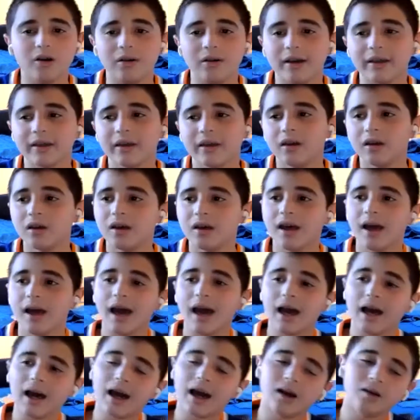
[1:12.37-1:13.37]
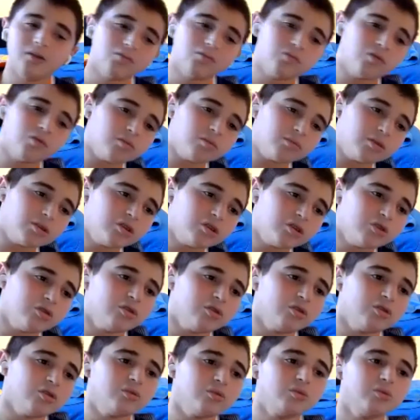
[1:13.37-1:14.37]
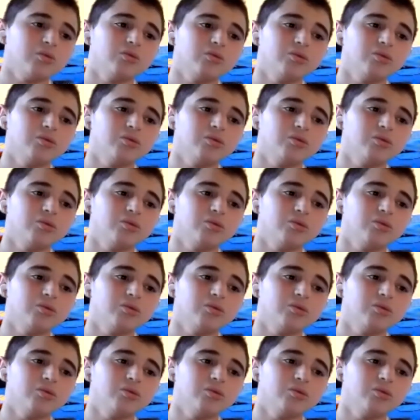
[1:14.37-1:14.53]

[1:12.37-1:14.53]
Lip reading: Like, what would you do?